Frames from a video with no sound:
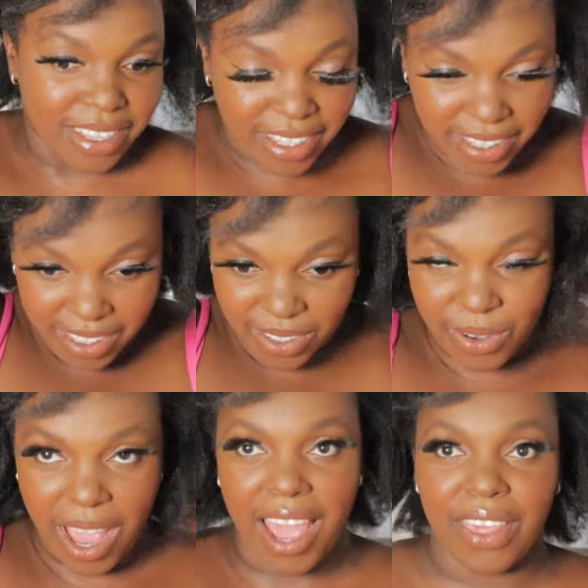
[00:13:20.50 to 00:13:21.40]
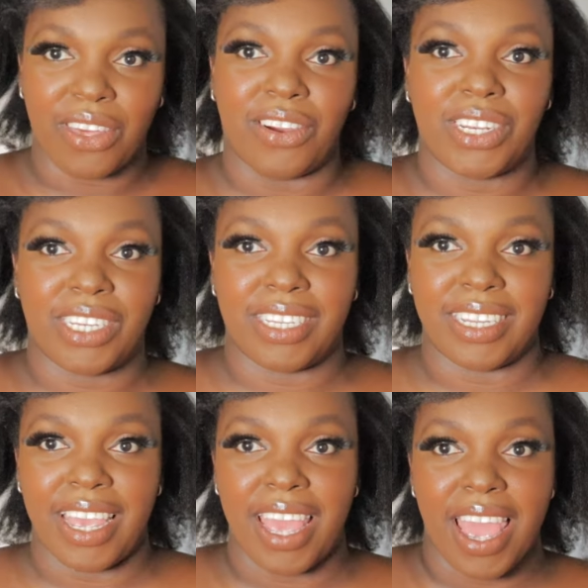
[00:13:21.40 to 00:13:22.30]
This is where I thought,
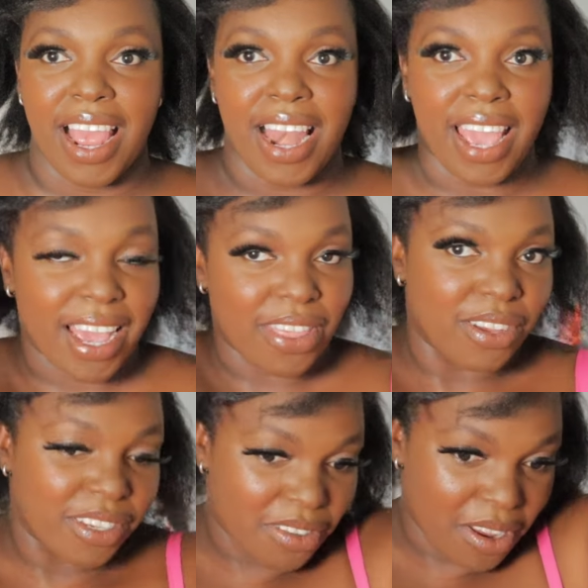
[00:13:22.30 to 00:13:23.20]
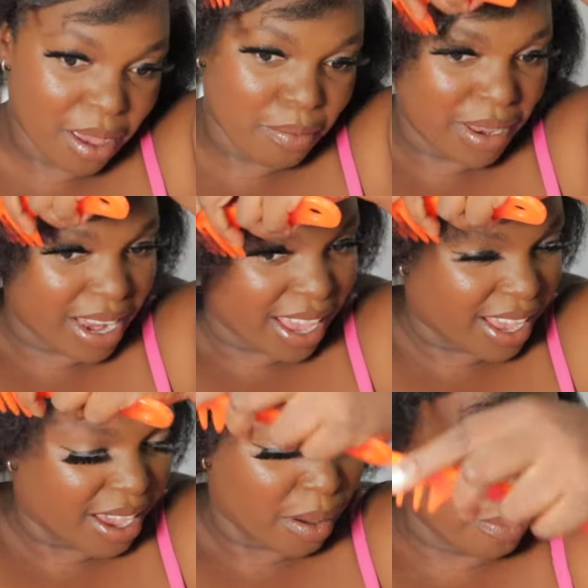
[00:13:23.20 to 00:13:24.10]
like I thought it's gonna be
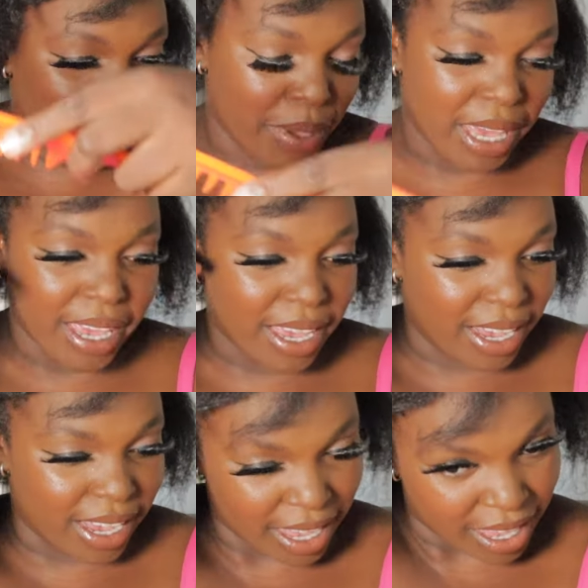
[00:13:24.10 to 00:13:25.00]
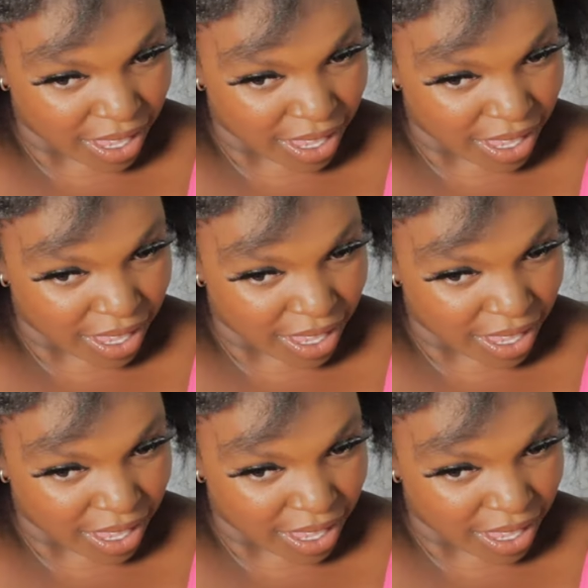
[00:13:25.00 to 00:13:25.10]
like big